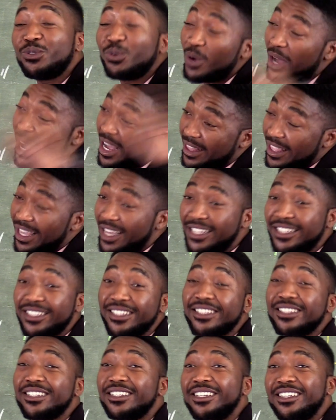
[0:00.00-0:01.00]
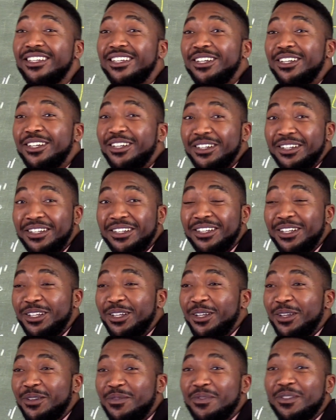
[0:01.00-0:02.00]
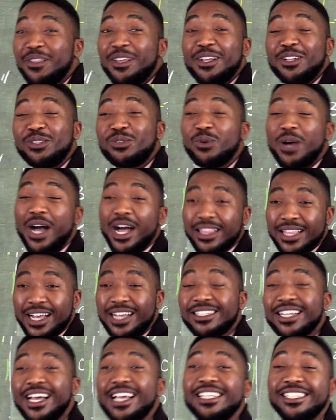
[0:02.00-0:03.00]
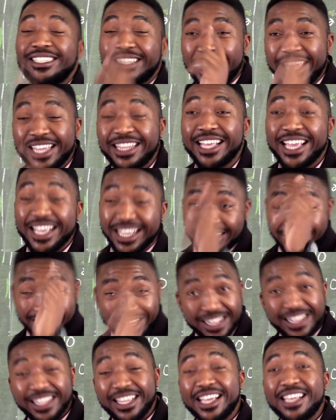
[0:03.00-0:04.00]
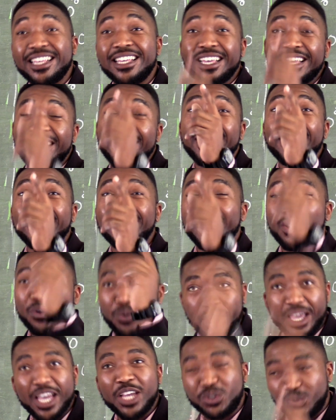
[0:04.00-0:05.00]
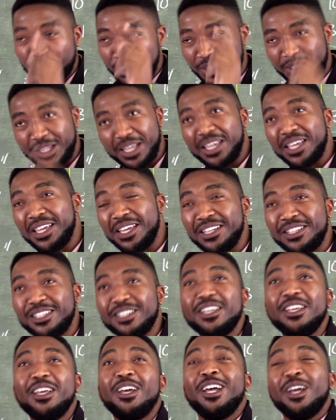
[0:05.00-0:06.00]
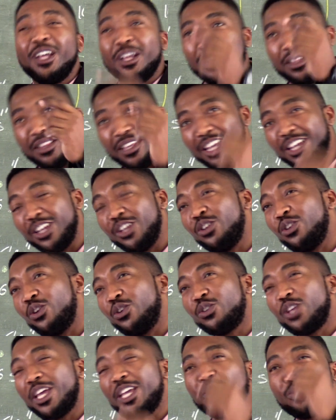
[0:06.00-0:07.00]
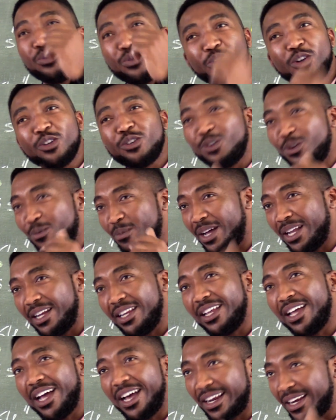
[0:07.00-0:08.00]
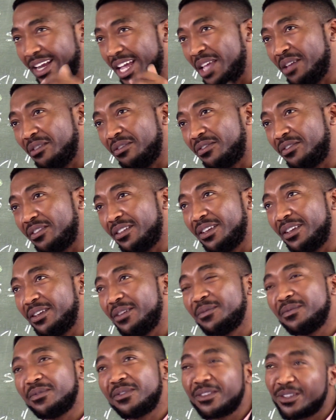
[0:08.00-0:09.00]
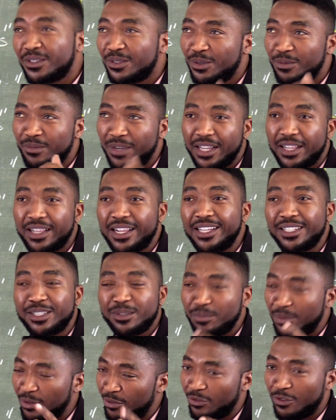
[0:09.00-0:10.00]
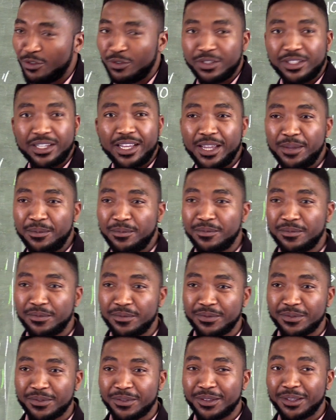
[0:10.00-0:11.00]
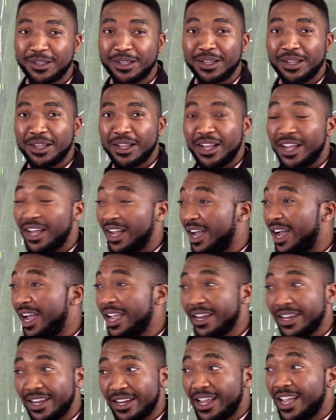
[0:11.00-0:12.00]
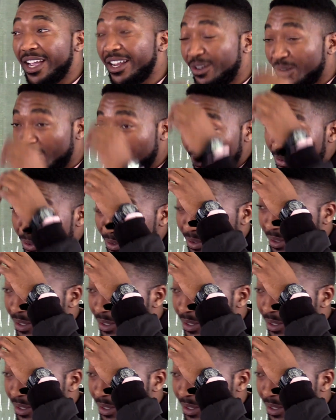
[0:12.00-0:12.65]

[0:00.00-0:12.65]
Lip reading: to others. To others, I say it exactly the way I should say it. They do not normally arrive to my class before time. I know you.